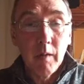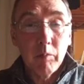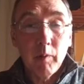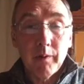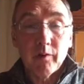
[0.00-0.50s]

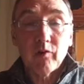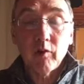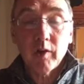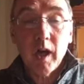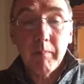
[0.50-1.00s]
but when the
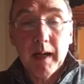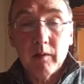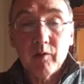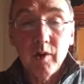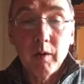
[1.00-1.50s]
sun came
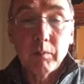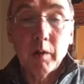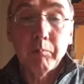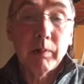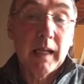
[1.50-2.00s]
out,
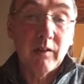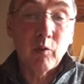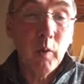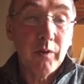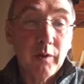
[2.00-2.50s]
the
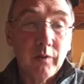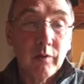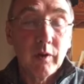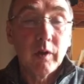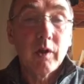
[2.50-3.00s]
plants withered
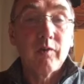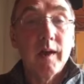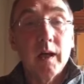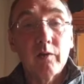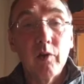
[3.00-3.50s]
because they
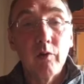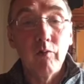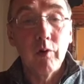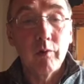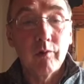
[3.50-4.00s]
had no
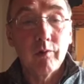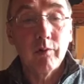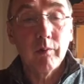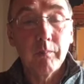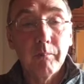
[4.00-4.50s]
roots.